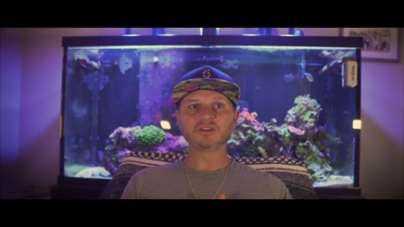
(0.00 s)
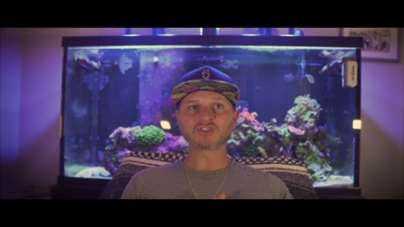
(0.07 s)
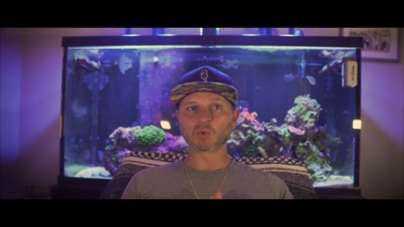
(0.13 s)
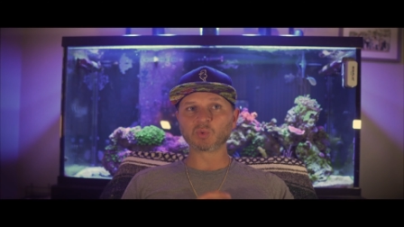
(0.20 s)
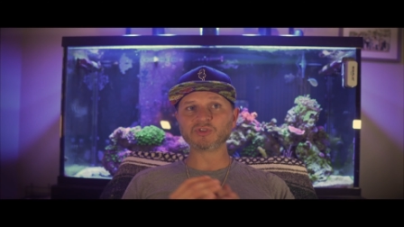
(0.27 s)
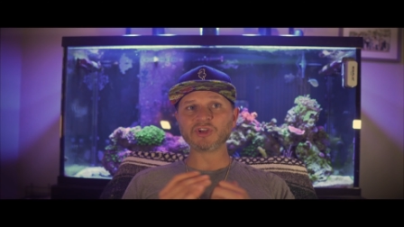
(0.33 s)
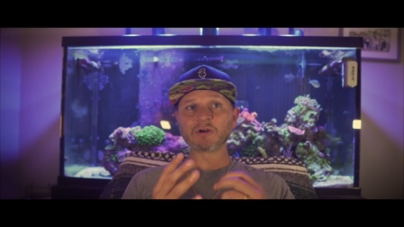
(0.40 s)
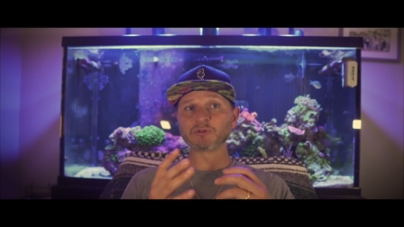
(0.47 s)
So
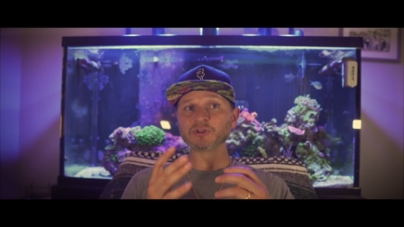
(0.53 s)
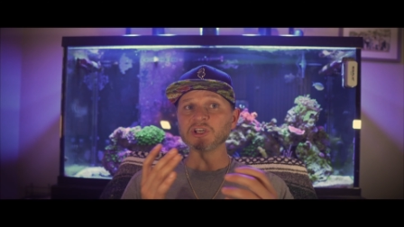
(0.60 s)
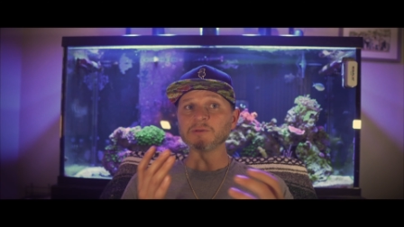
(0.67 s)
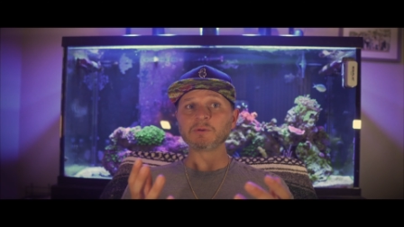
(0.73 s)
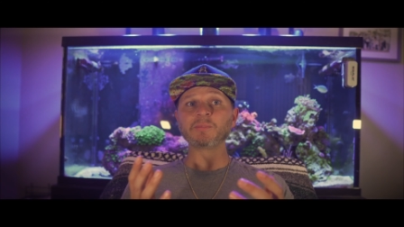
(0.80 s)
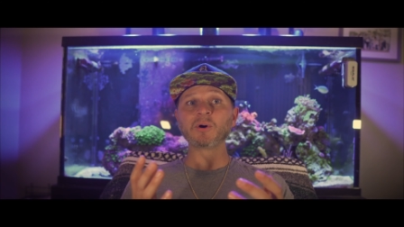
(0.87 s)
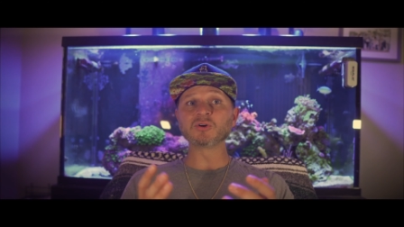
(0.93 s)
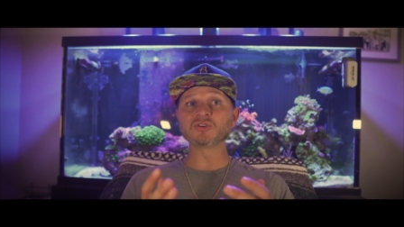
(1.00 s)
we'll definitely keep
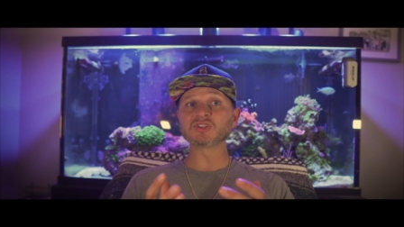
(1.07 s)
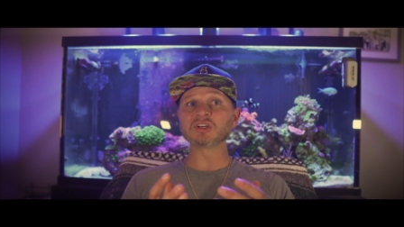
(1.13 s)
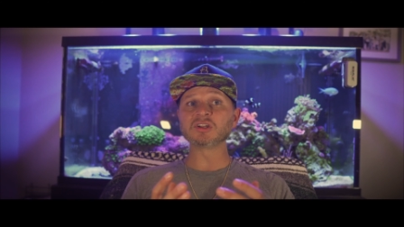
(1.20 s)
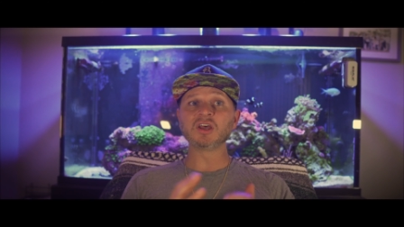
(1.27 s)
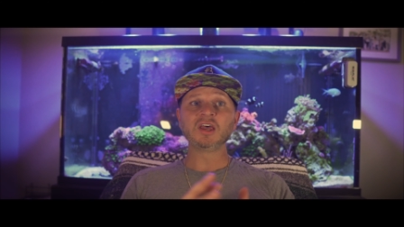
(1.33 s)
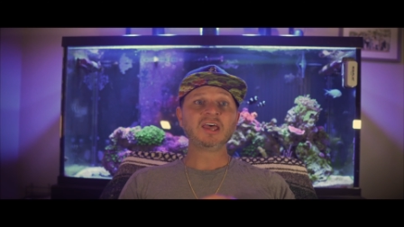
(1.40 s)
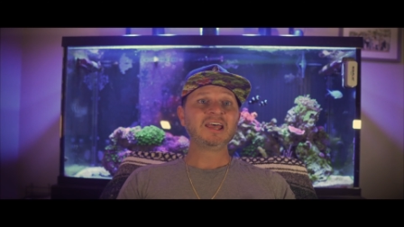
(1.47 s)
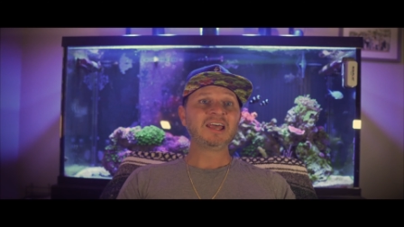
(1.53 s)
you
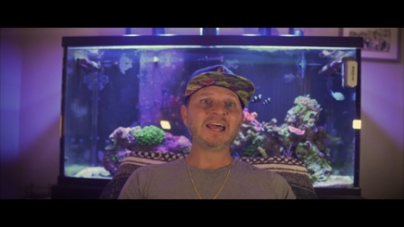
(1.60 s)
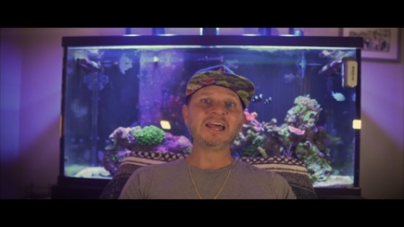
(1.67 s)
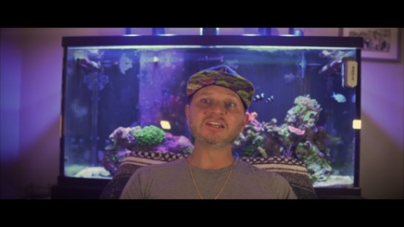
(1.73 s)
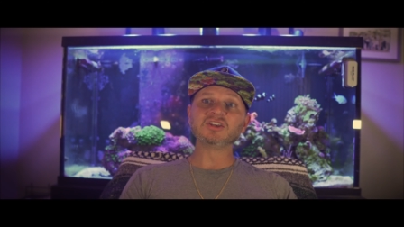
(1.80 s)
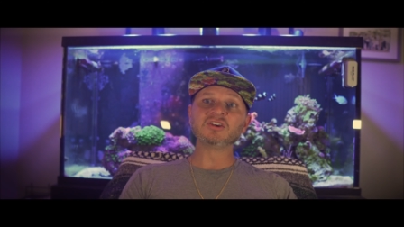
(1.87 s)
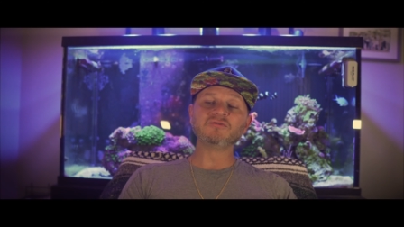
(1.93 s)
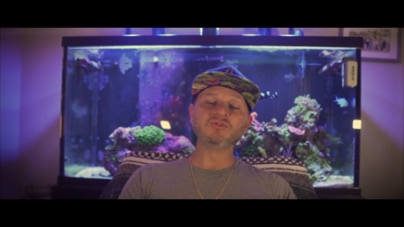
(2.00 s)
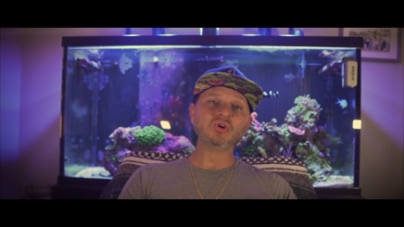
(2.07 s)
posted and
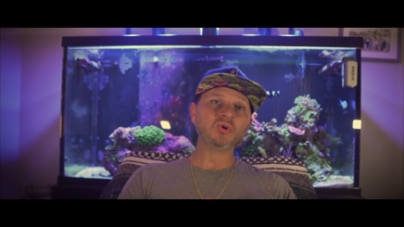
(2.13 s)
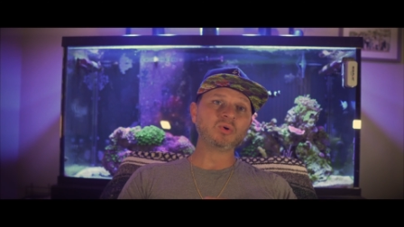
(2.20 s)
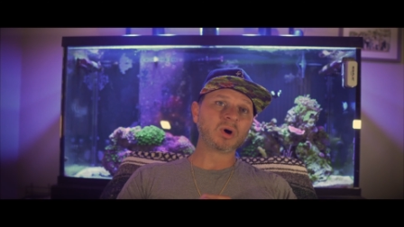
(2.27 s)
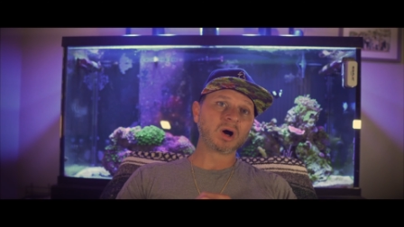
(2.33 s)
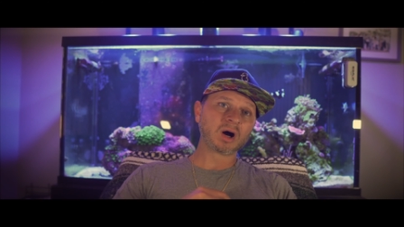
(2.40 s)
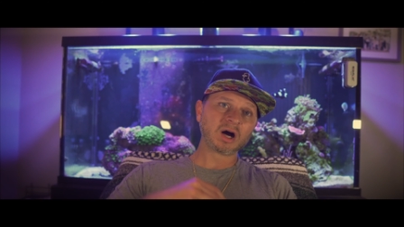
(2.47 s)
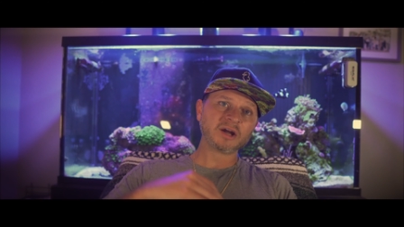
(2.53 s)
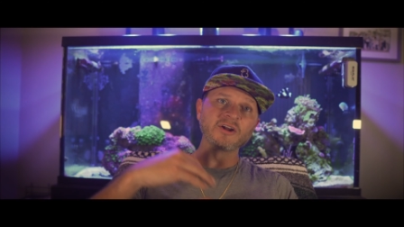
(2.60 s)
give you
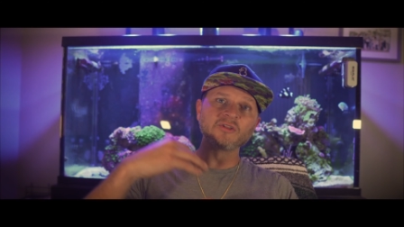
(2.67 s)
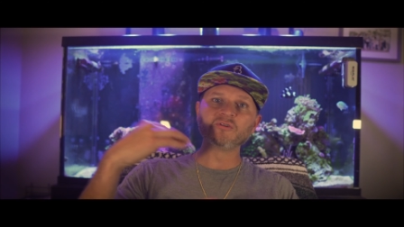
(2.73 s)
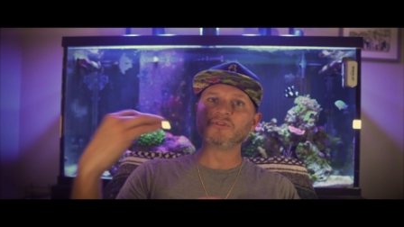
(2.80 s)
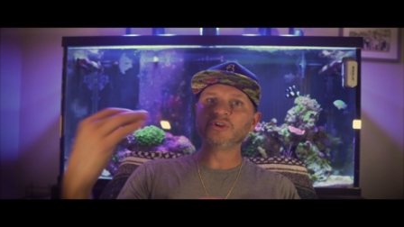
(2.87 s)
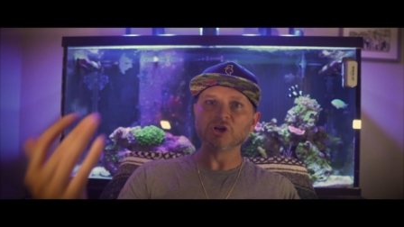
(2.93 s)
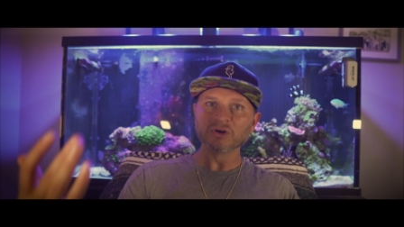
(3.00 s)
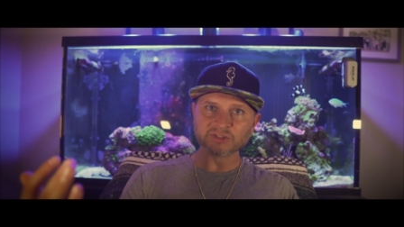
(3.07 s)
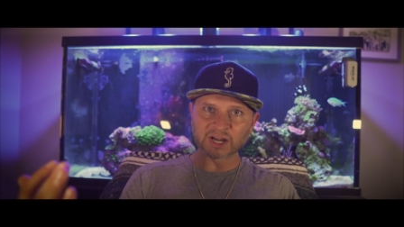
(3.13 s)
uh, another
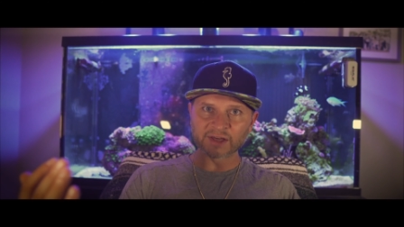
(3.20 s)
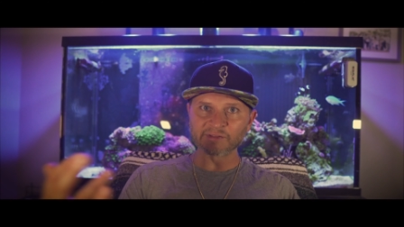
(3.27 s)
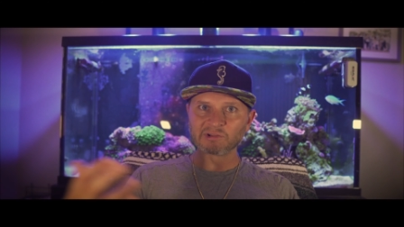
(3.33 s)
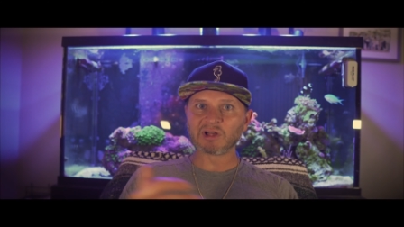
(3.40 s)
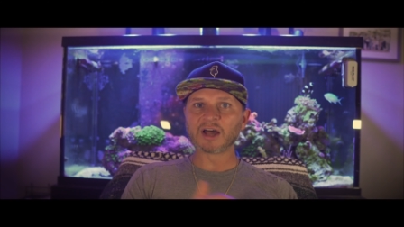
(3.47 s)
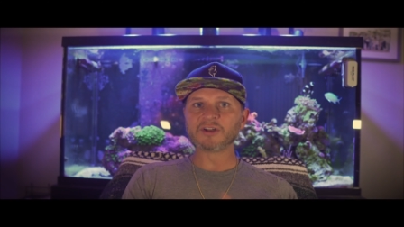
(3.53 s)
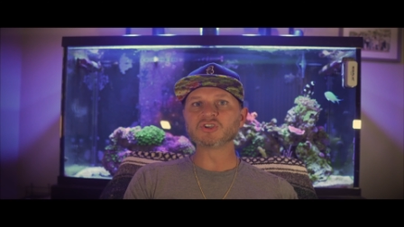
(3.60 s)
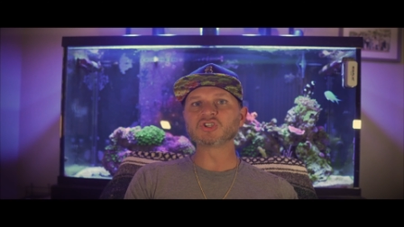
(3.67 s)
video down the
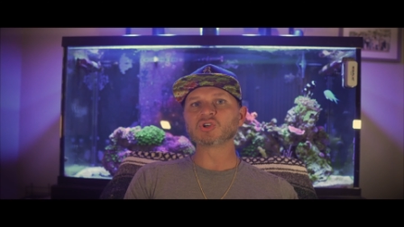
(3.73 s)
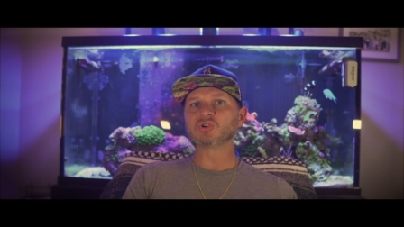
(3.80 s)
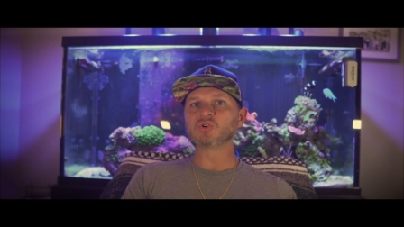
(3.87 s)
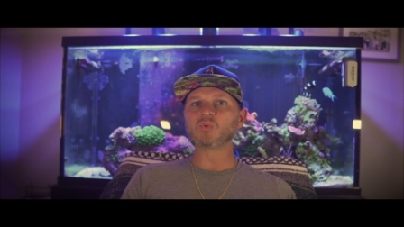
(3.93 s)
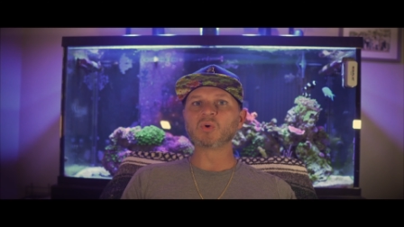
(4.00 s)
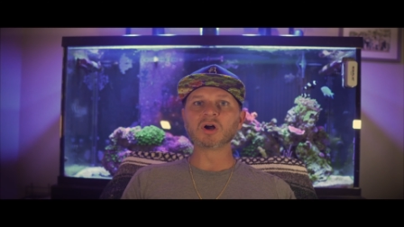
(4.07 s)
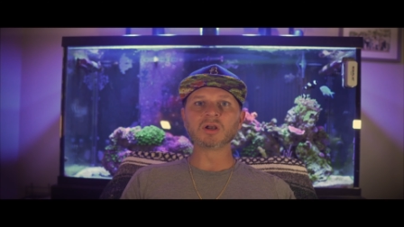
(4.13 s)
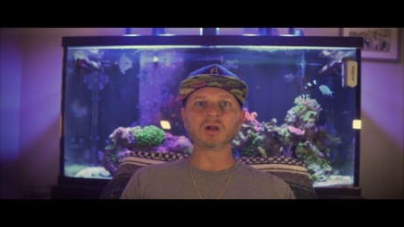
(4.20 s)
line to show you
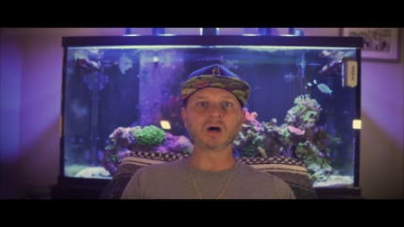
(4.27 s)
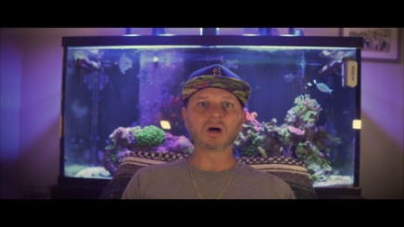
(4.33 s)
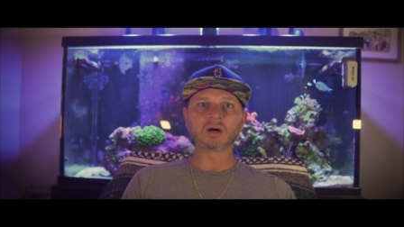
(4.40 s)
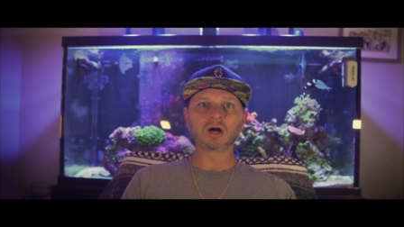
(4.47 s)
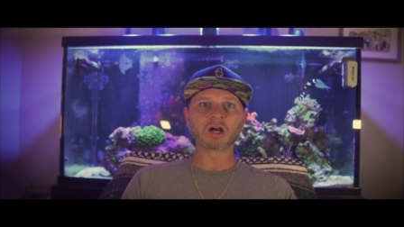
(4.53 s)
what uh,